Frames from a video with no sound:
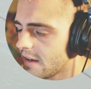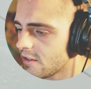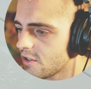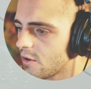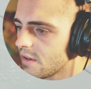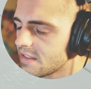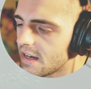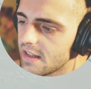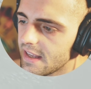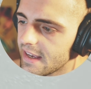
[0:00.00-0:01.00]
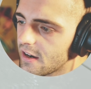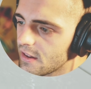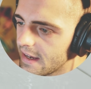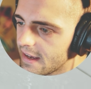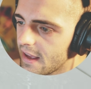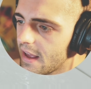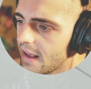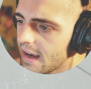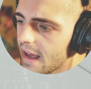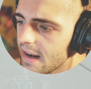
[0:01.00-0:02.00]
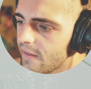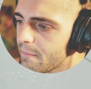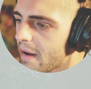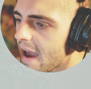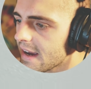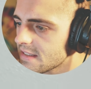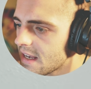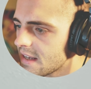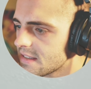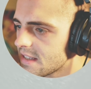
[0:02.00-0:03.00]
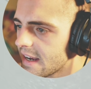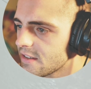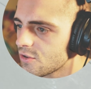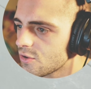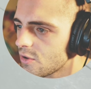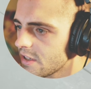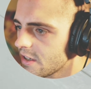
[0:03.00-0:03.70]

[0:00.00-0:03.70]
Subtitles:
Here's Kody settling in on like kind of a backside side control